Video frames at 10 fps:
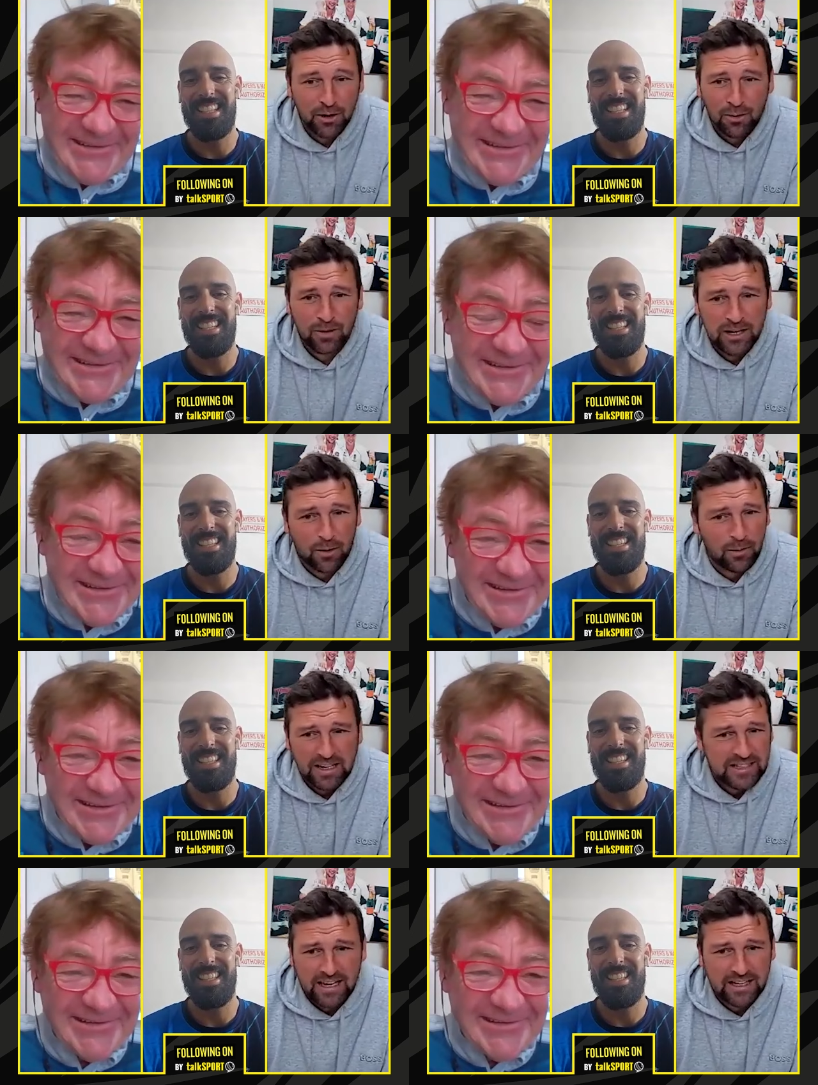Speaker 1: know we know
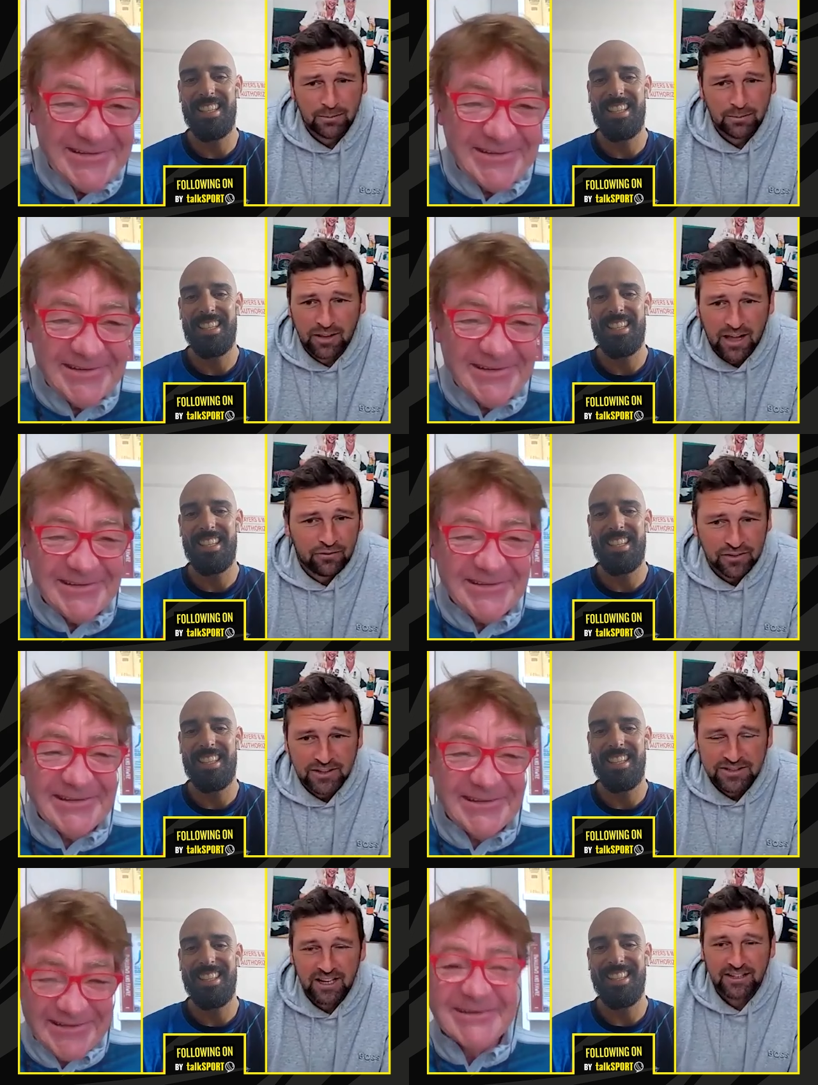exactly what that
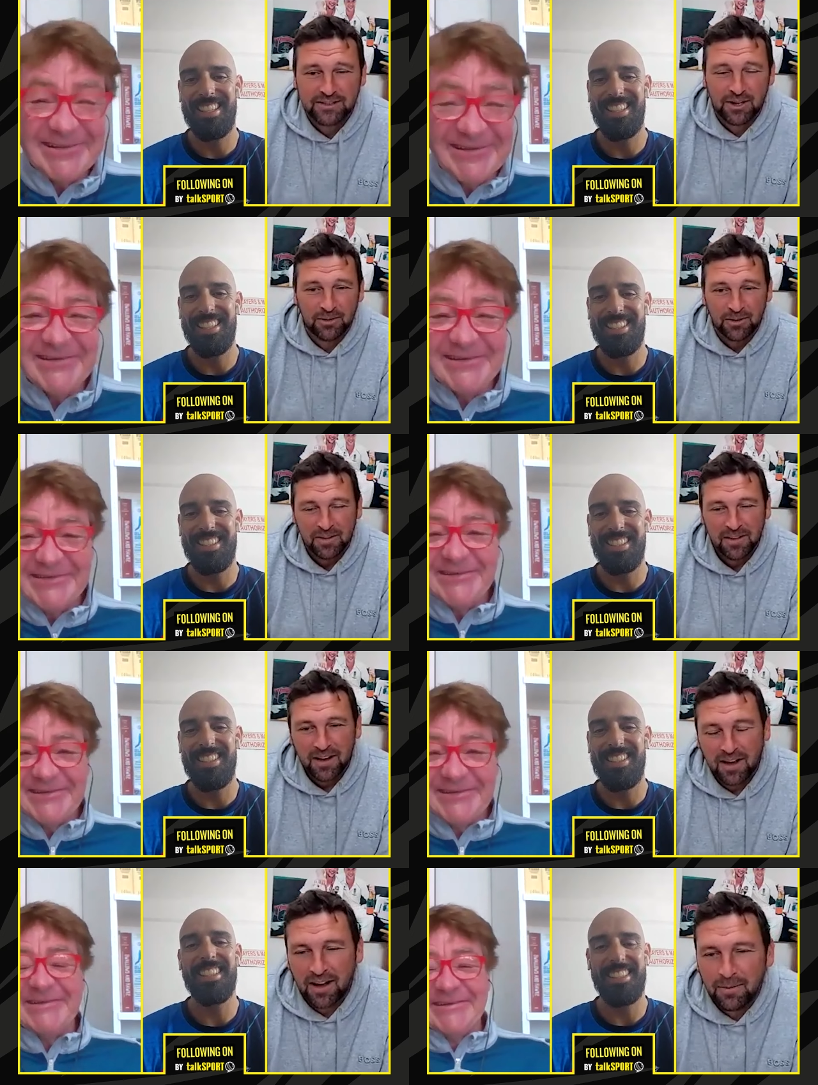feels like. So
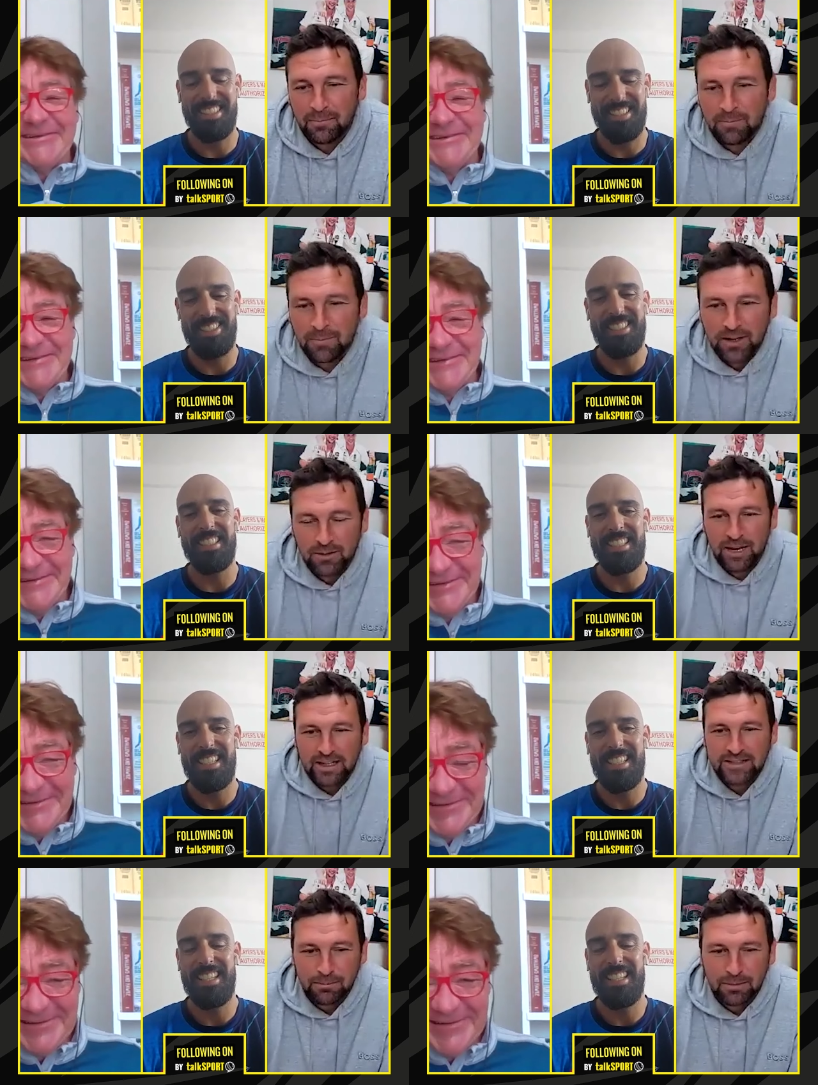um, we we
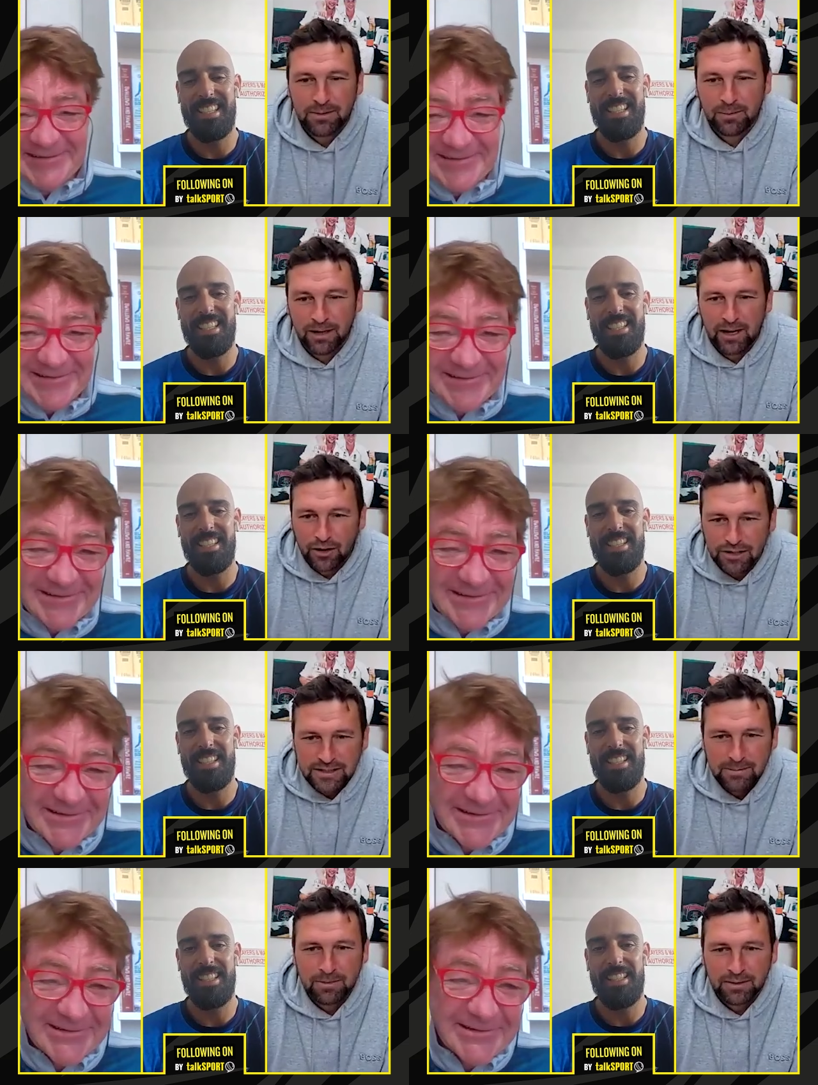had sympathy. We had a lot
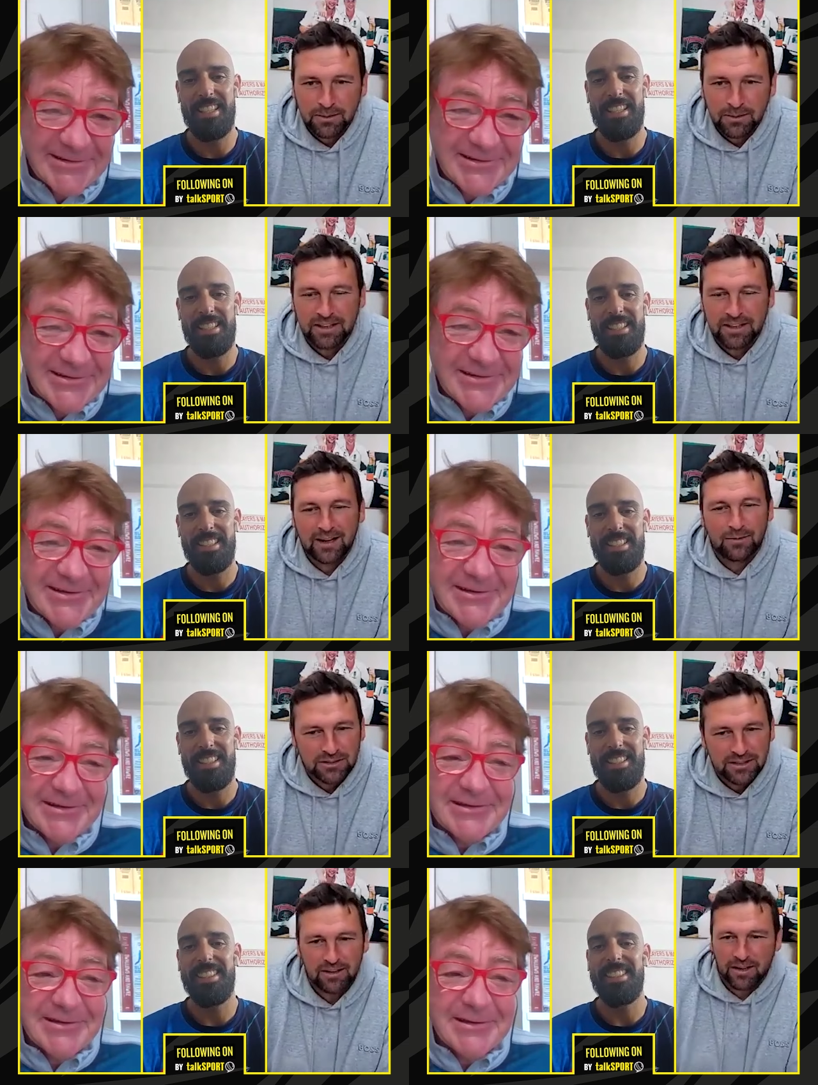of sympathy. We were there, and it
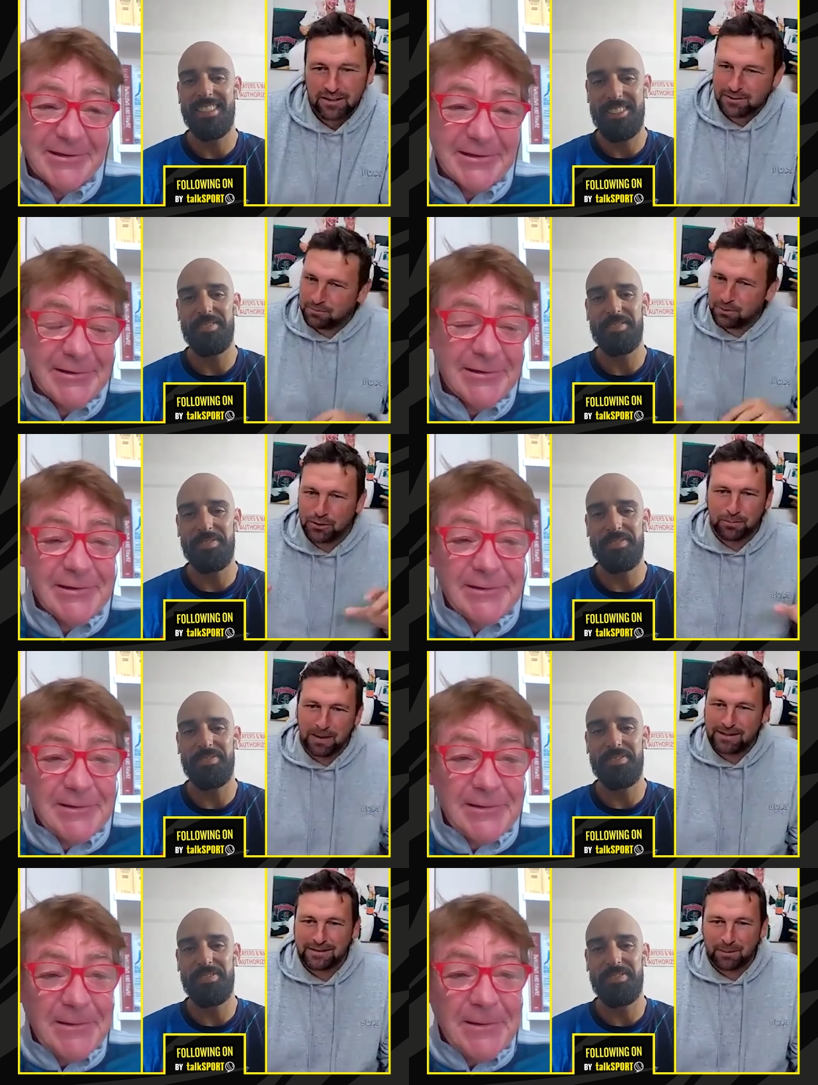was gigged as much
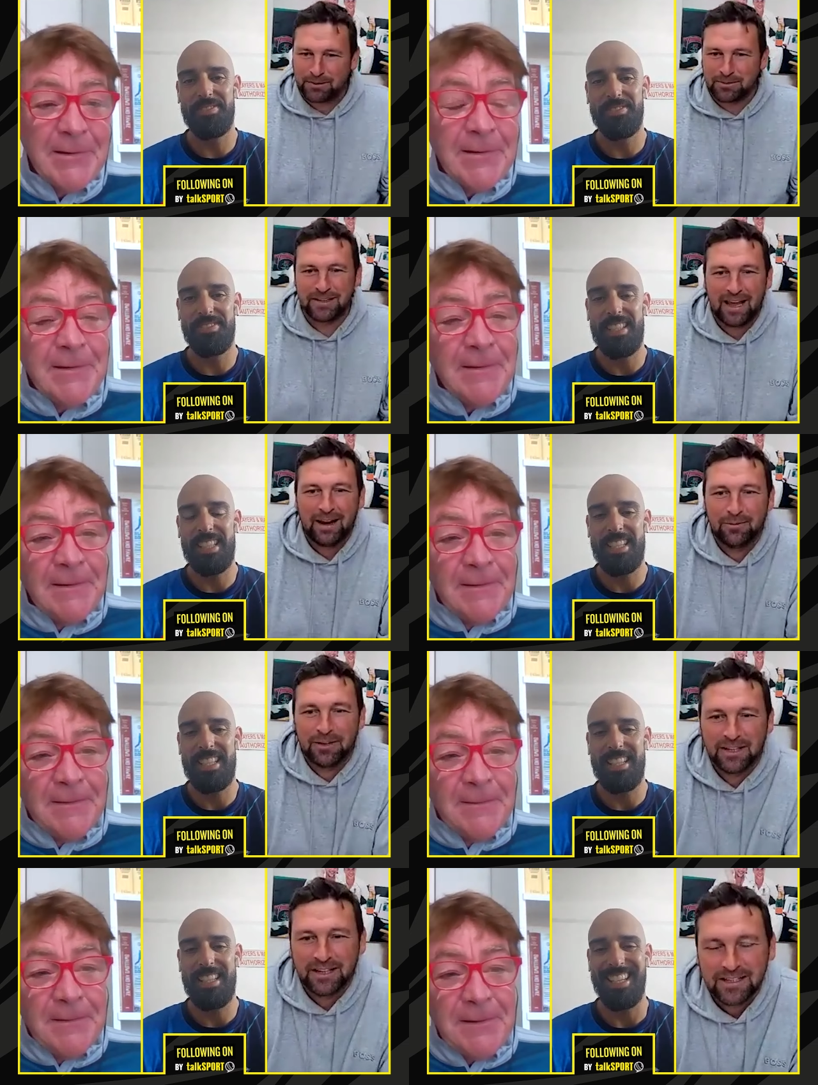space as possibly can
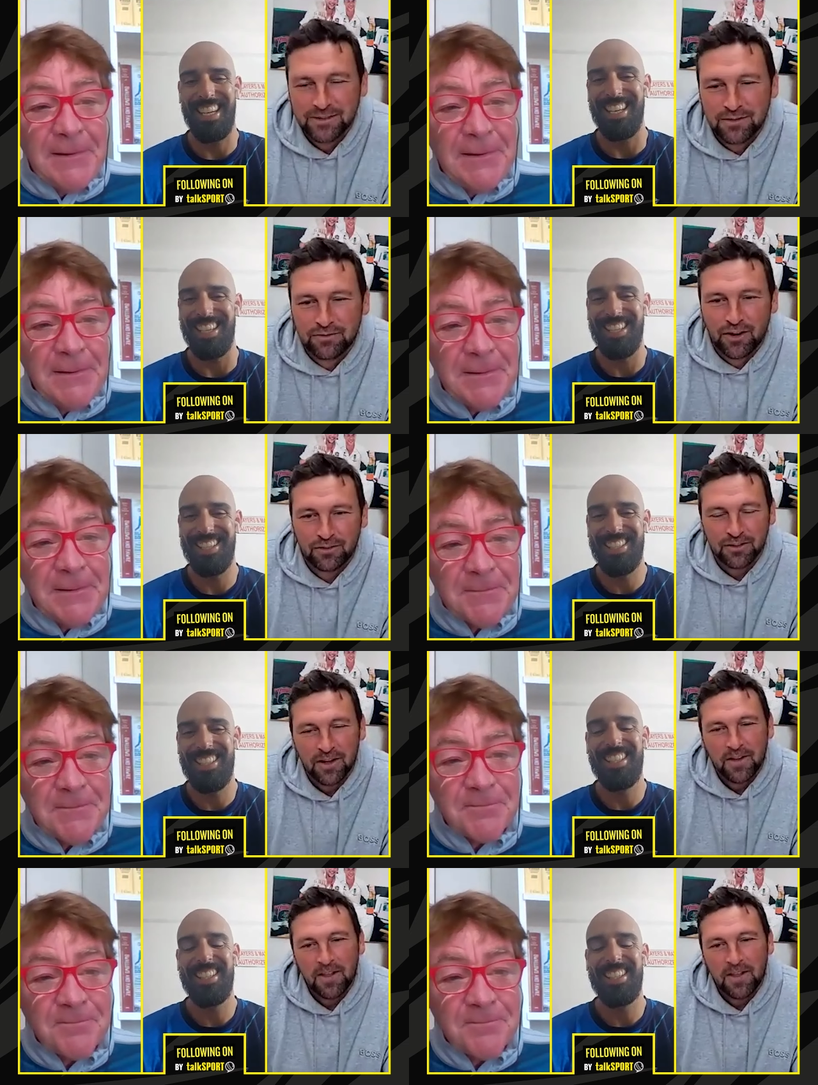when the kids are involved.